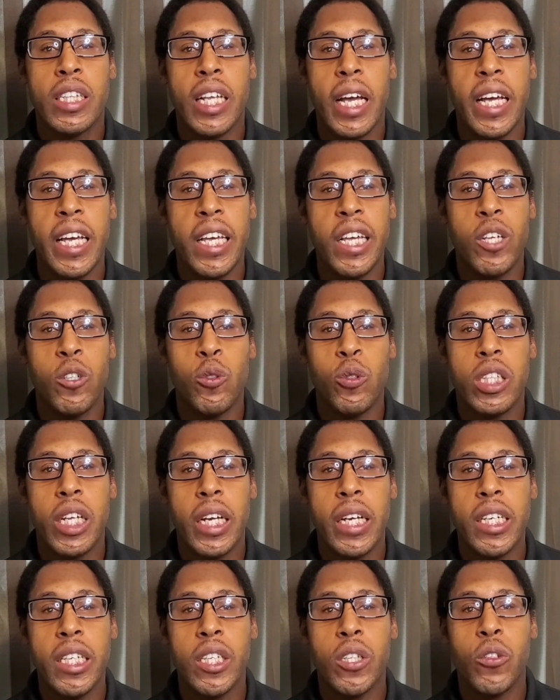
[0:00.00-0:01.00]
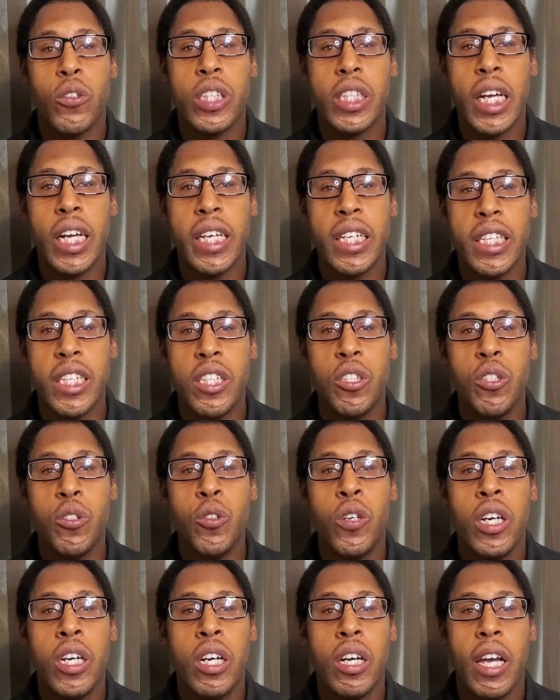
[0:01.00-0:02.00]
Thank you, thank you, thank
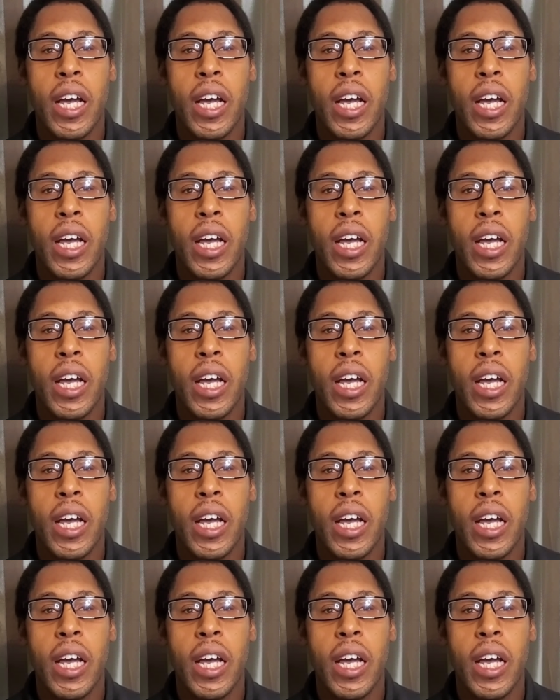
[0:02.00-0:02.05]
you.